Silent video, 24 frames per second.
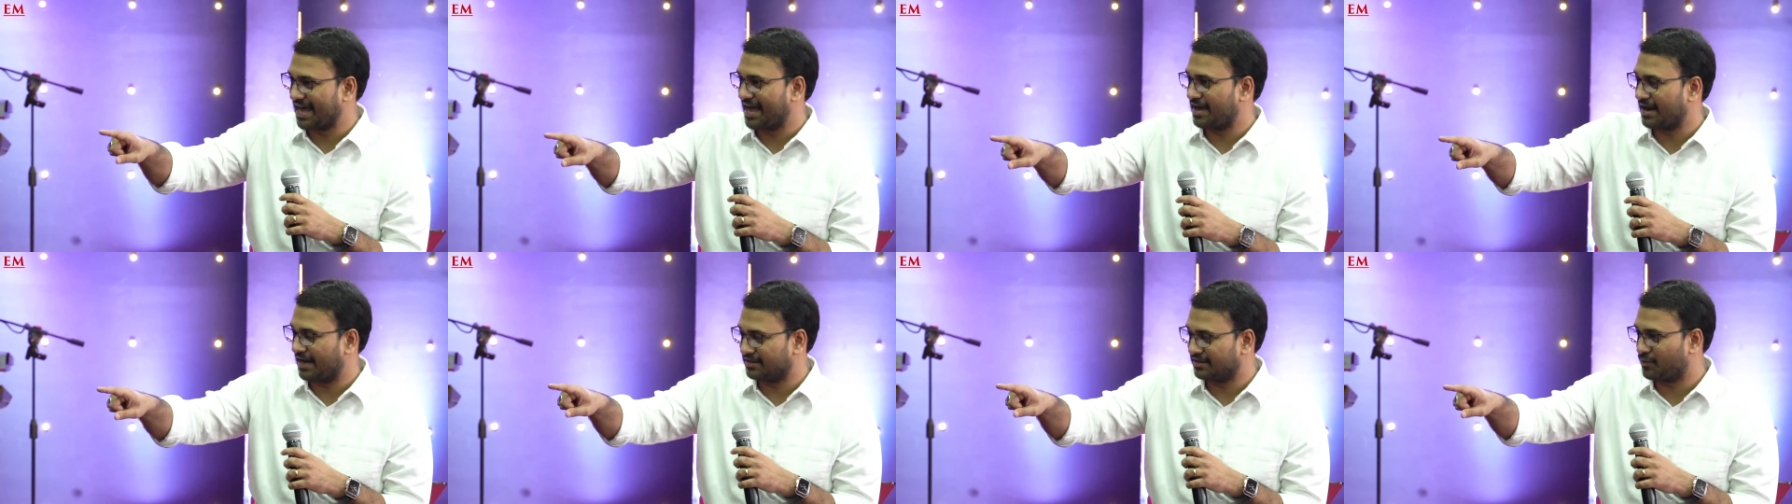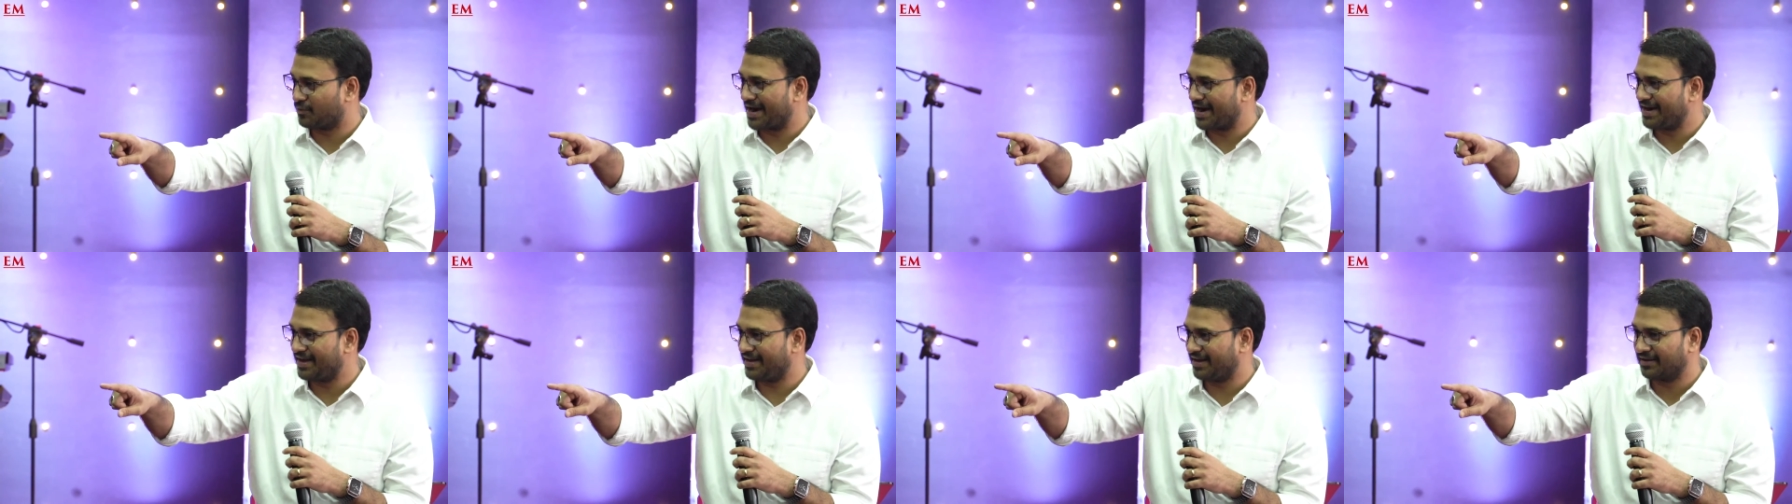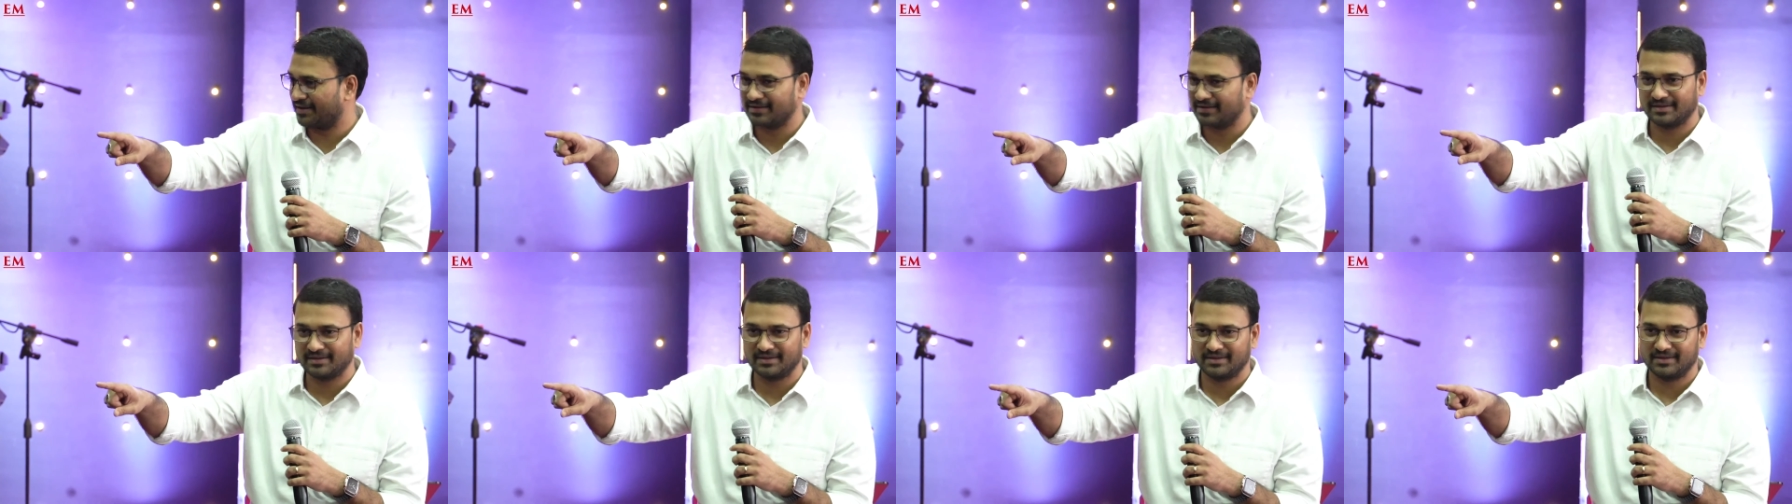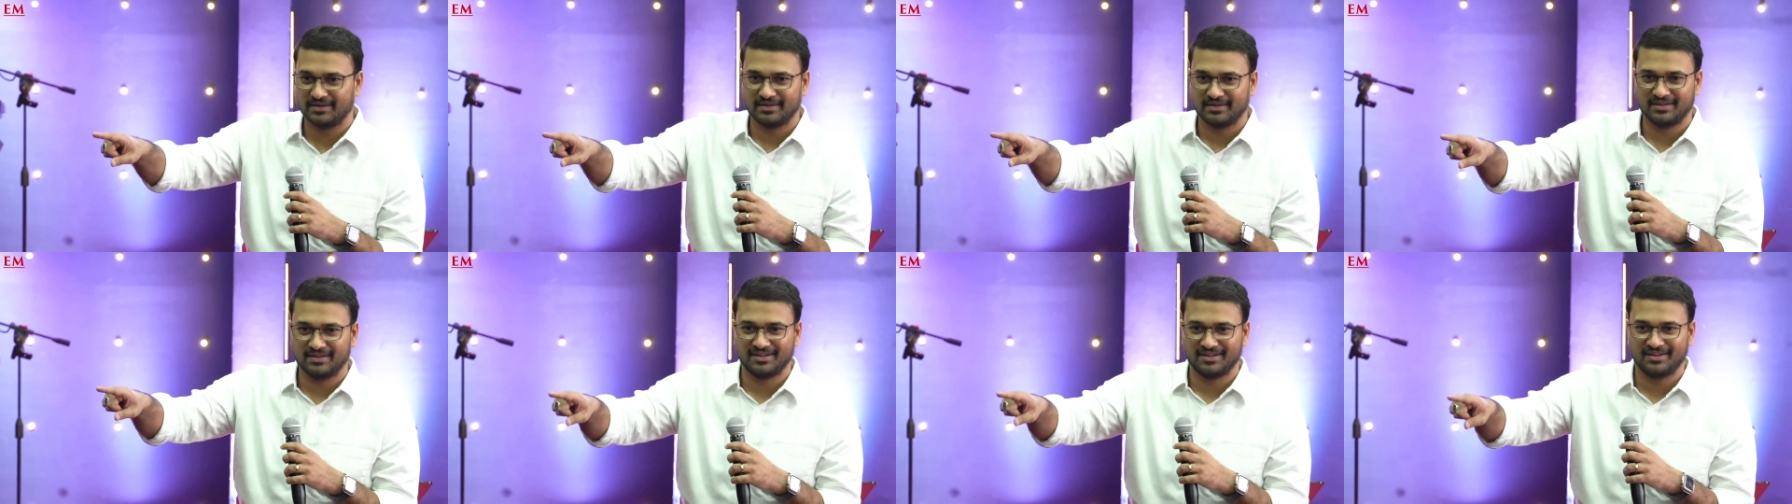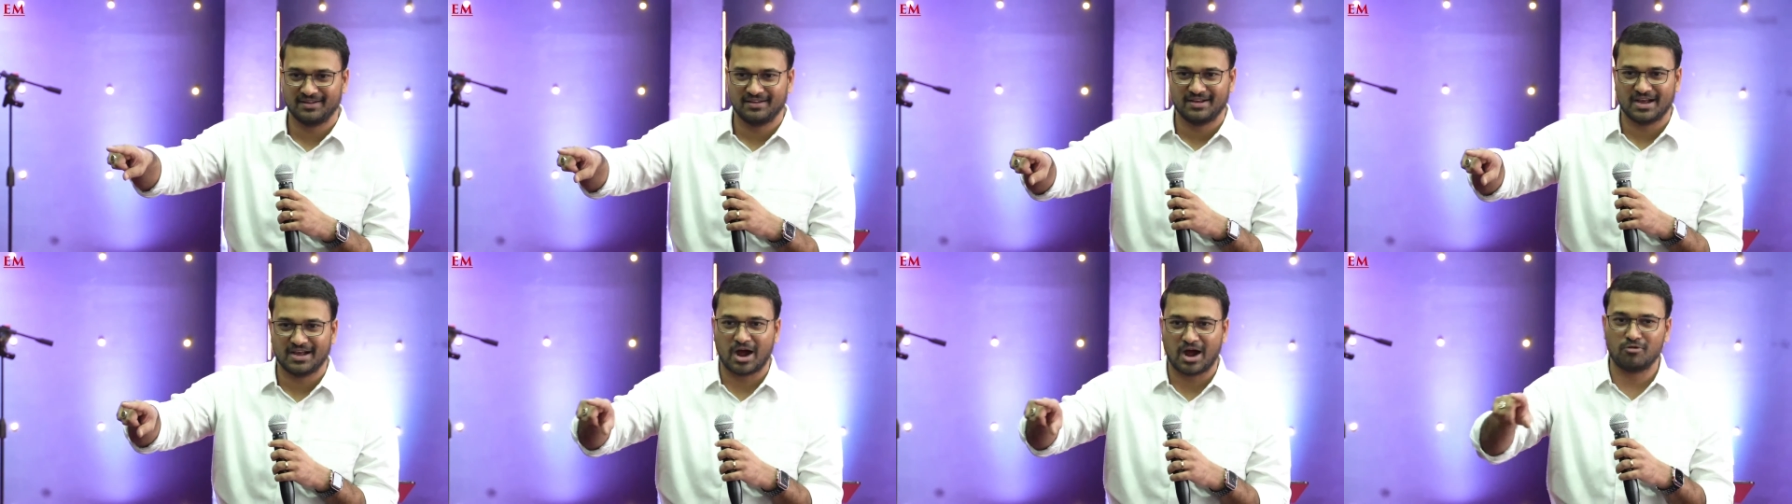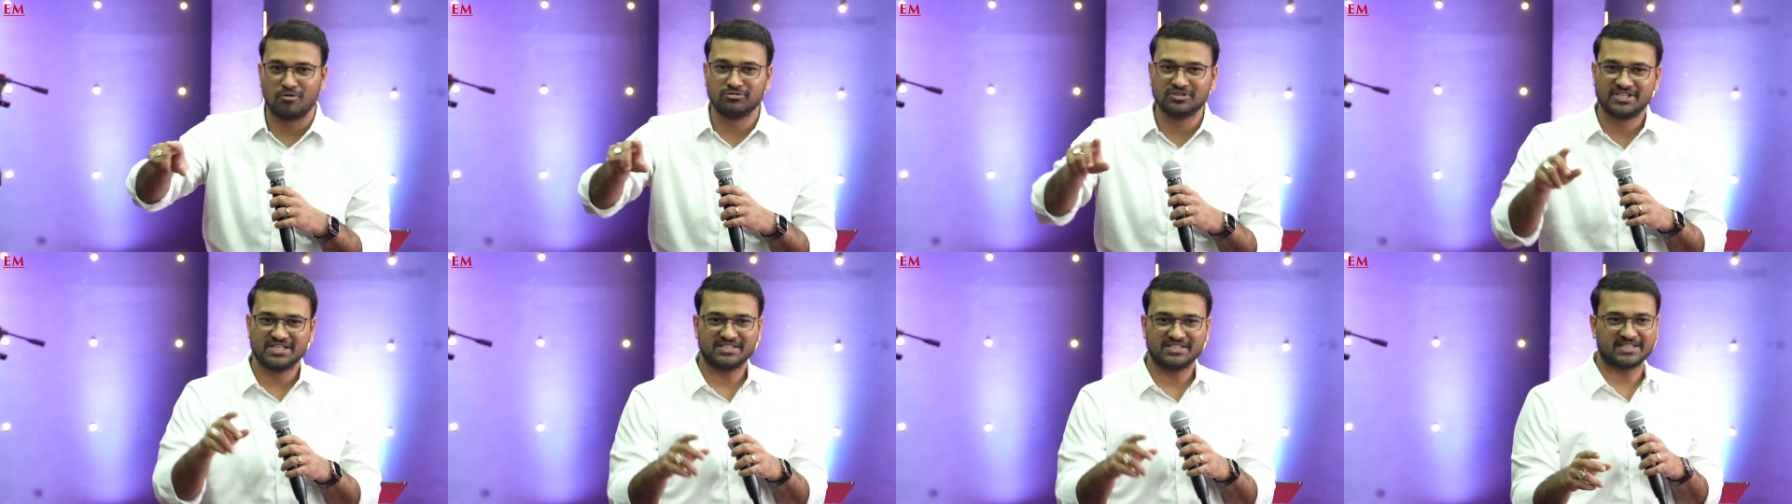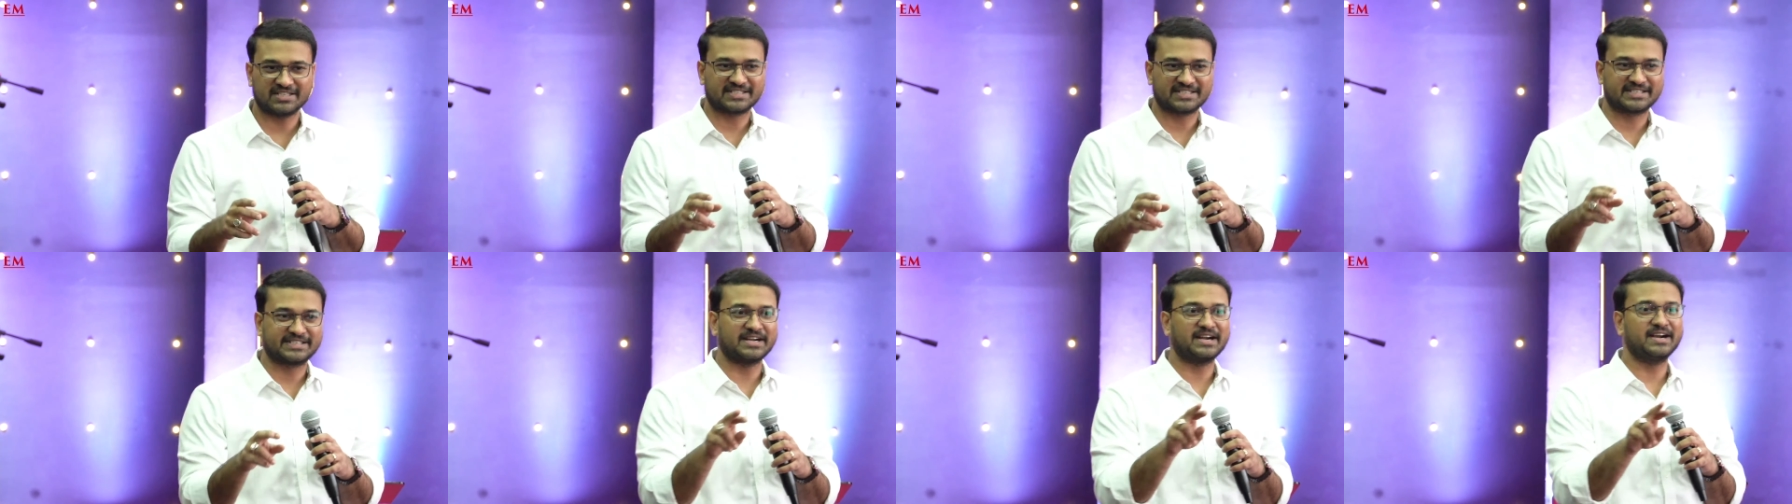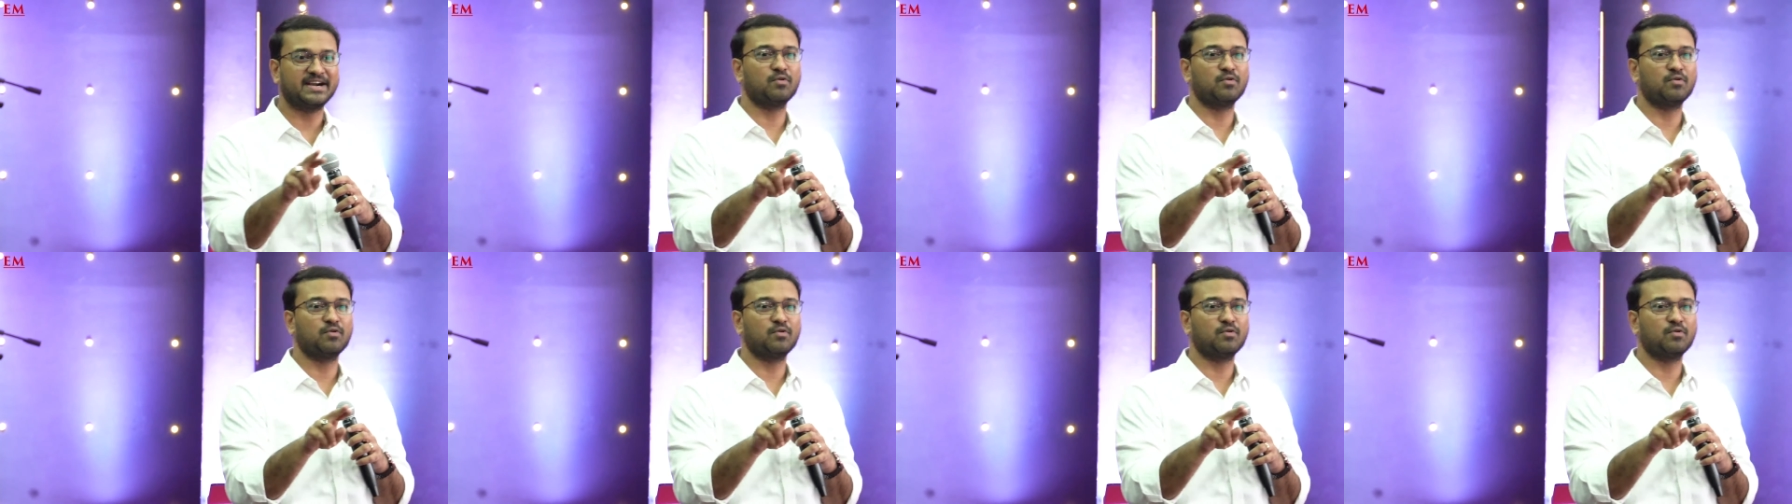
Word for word: at the wedding, how Jesus turned